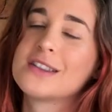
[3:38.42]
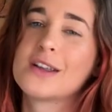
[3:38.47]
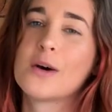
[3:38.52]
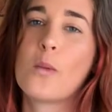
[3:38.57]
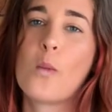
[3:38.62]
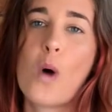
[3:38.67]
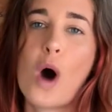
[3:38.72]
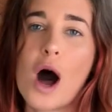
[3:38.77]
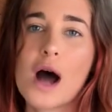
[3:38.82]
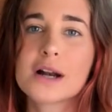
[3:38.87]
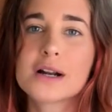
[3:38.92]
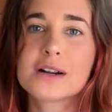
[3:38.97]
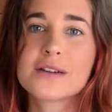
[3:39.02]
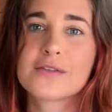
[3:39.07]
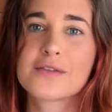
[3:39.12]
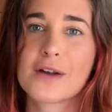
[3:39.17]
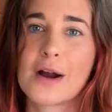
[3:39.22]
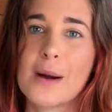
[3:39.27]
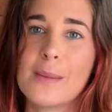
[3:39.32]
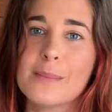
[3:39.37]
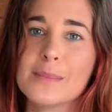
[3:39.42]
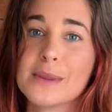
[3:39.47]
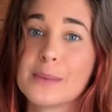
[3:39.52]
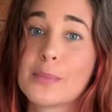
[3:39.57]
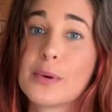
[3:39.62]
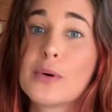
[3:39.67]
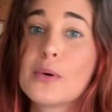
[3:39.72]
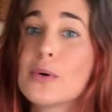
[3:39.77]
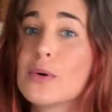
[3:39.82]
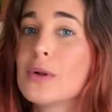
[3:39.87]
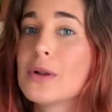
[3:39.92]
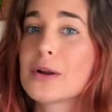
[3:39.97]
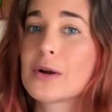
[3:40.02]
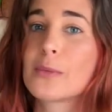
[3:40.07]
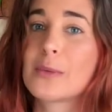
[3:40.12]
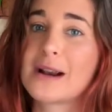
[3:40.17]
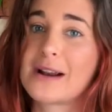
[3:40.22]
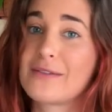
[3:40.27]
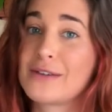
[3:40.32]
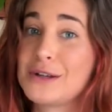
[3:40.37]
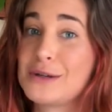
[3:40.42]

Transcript: the water from the pool or whatever